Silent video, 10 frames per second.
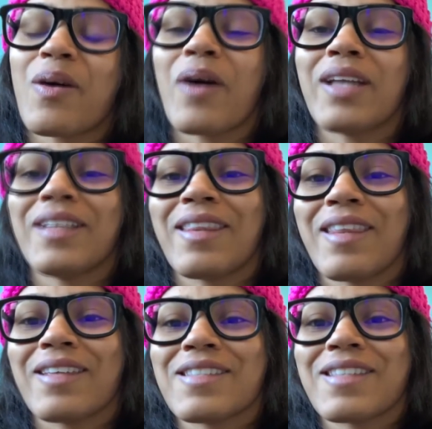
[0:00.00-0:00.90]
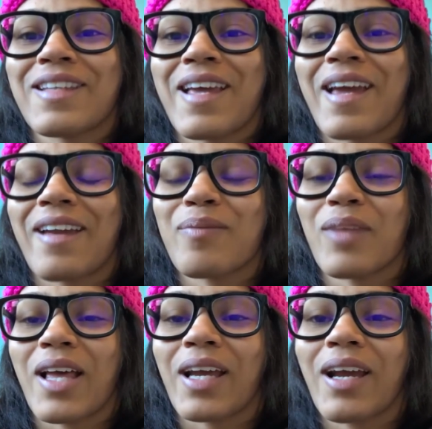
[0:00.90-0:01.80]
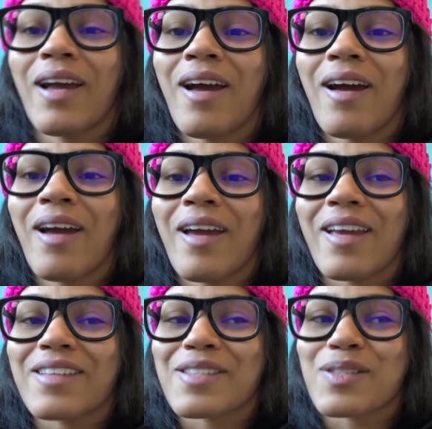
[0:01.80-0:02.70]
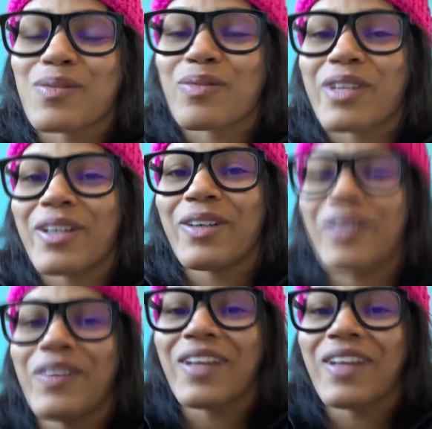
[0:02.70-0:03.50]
Oh, I did this today. And I'm like, is this real?